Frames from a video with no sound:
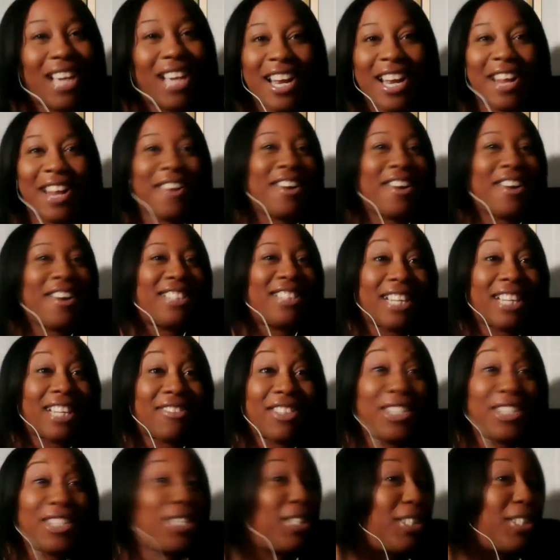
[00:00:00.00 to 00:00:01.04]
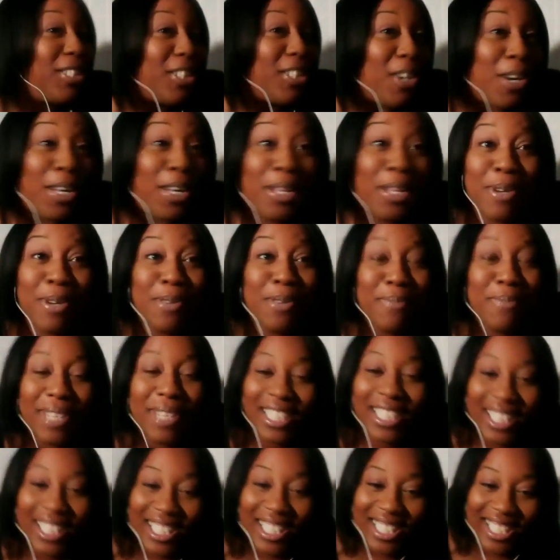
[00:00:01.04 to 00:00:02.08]
know. I was like, well, there's all the
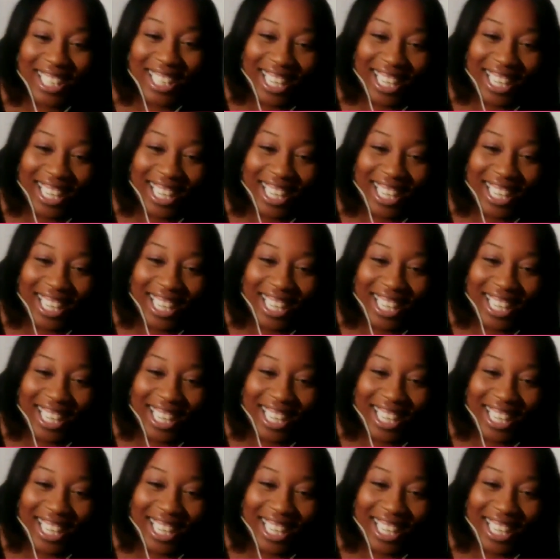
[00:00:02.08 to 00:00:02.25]
moments.